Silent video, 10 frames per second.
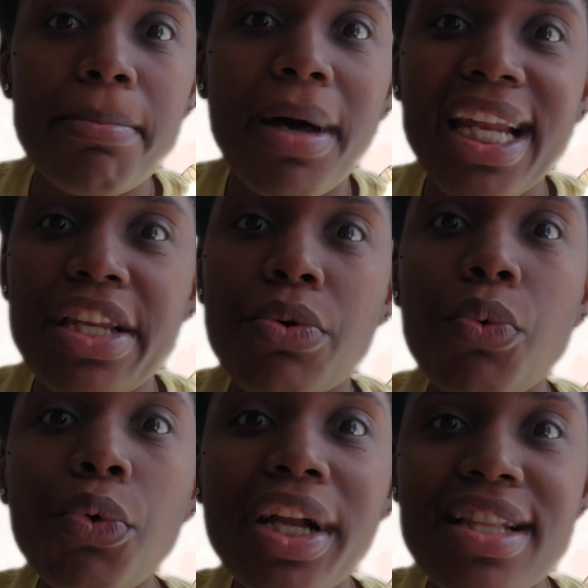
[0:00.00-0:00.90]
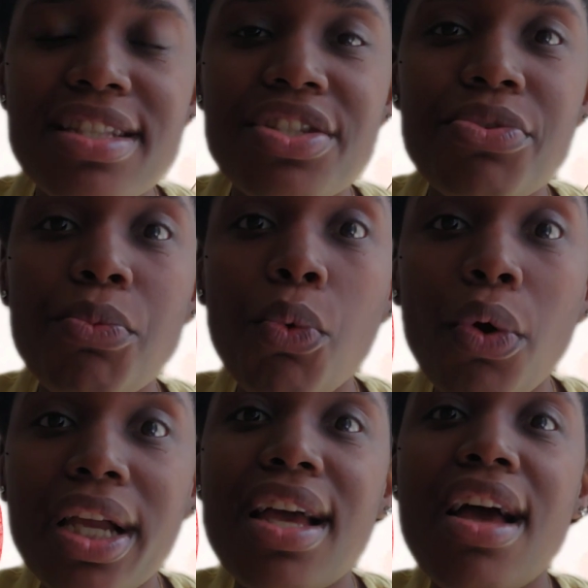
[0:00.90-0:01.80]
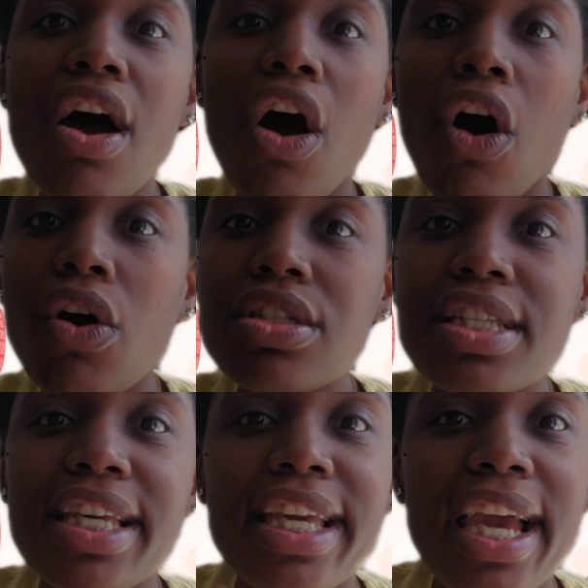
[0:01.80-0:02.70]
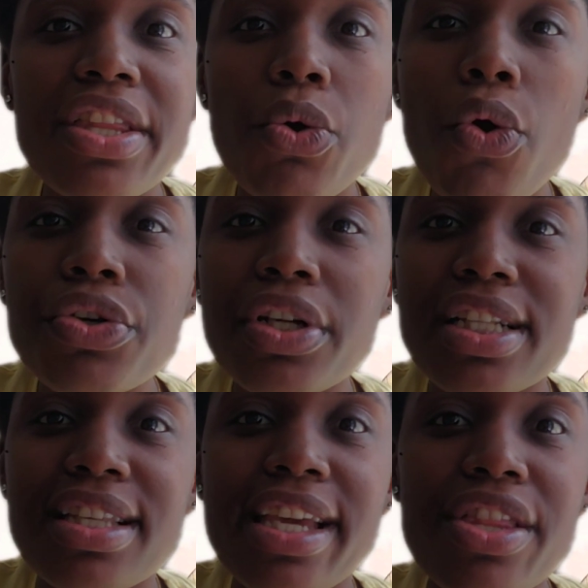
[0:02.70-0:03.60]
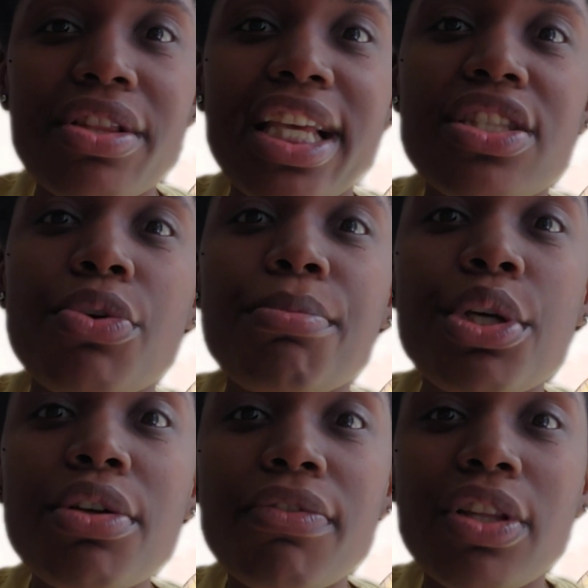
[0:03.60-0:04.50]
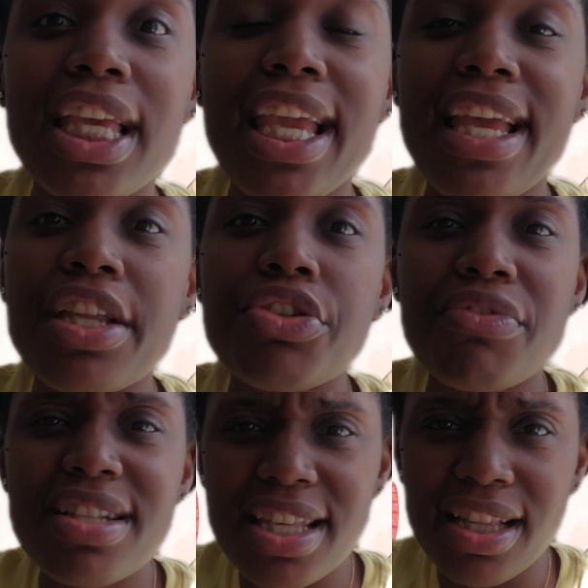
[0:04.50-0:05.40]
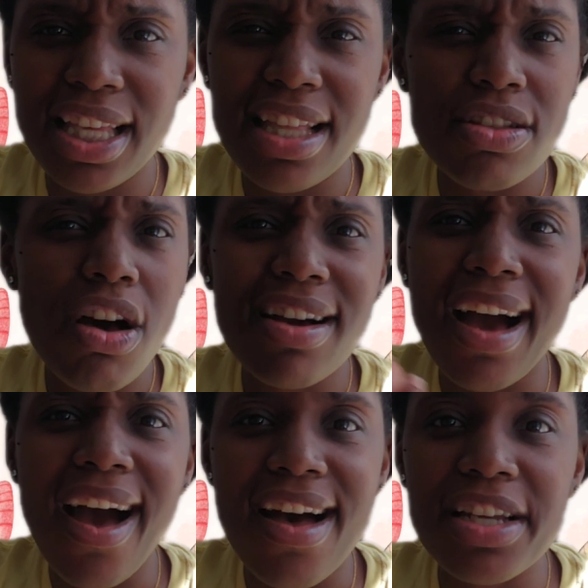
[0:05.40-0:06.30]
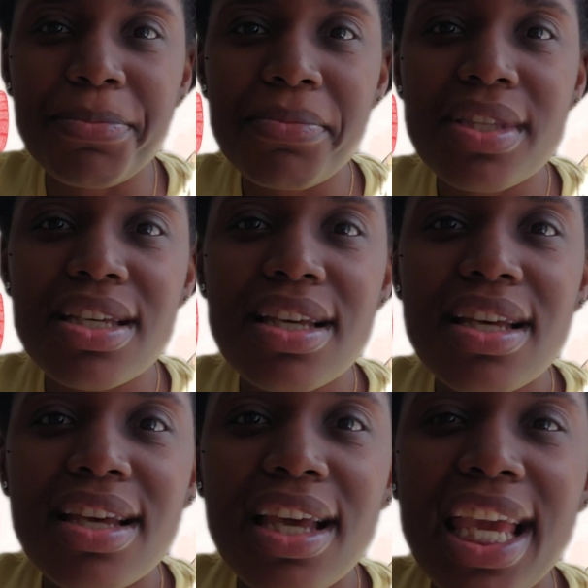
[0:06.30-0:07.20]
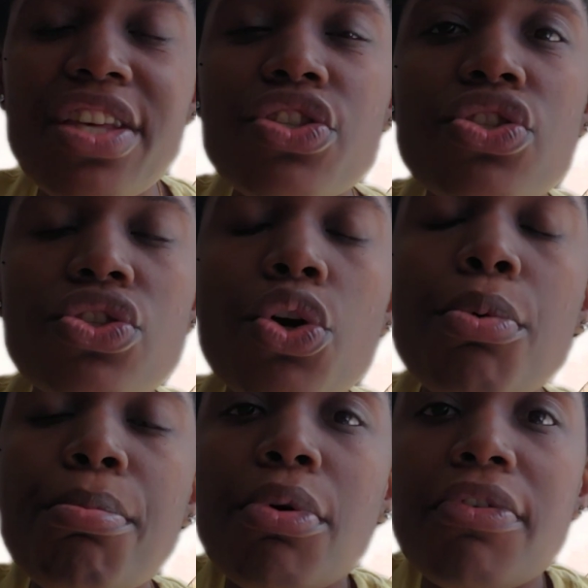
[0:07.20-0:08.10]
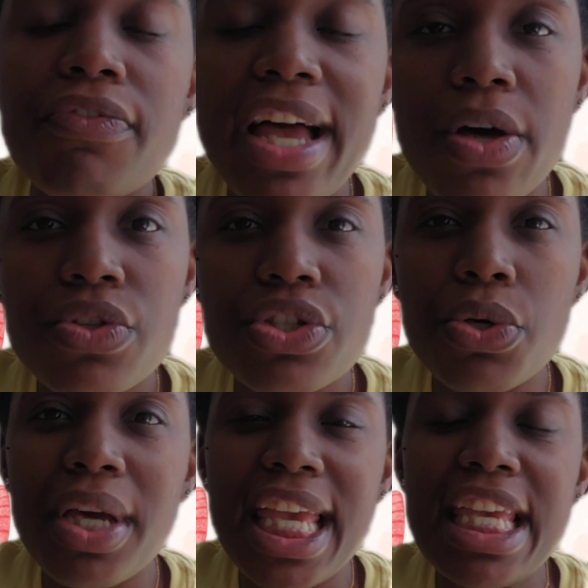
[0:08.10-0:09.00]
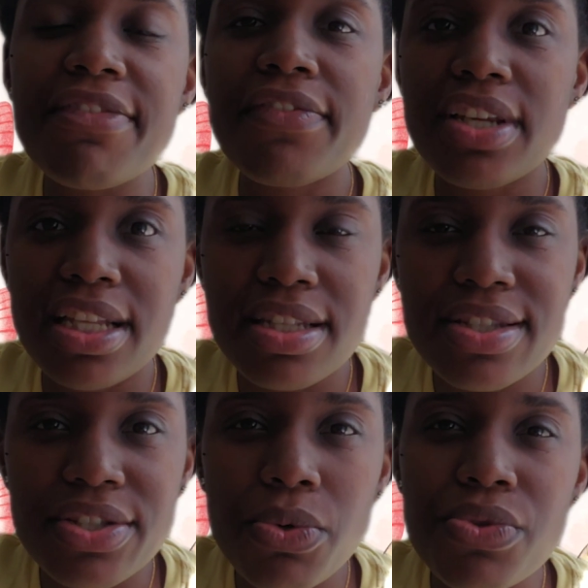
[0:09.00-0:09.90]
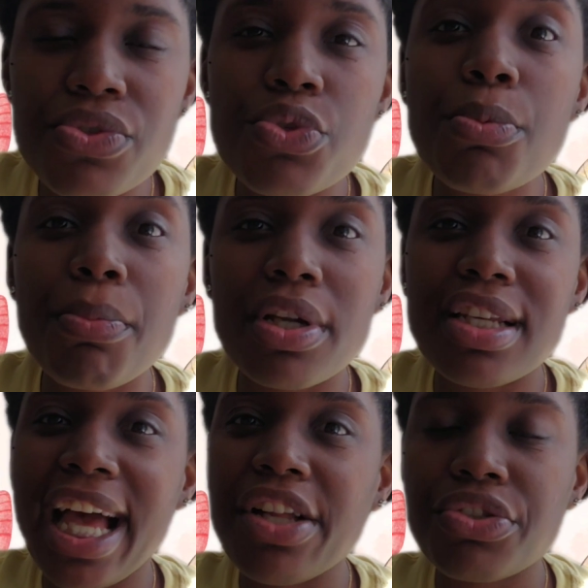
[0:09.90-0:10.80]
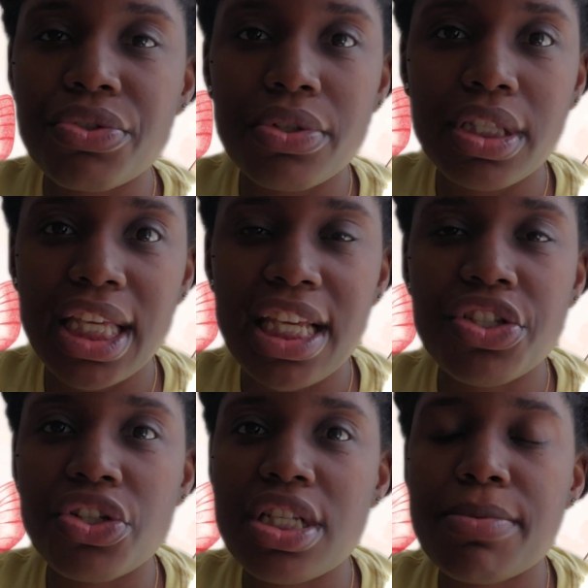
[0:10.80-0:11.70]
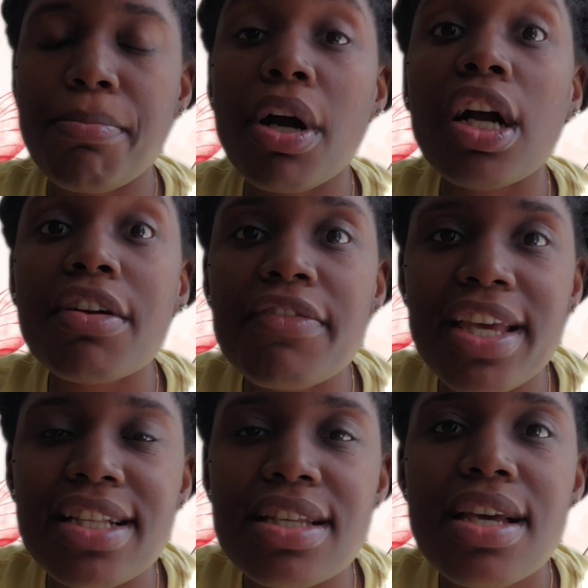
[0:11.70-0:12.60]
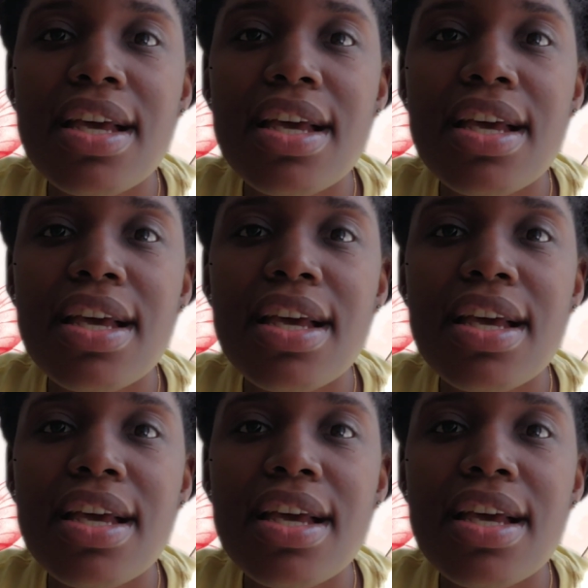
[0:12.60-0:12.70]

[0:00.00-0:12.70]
the body, the organs, to work all together, orchestrating togetherly so beautifully and intrinsically. It's all God. He's so profound, so infinite, so supernaturally just perfect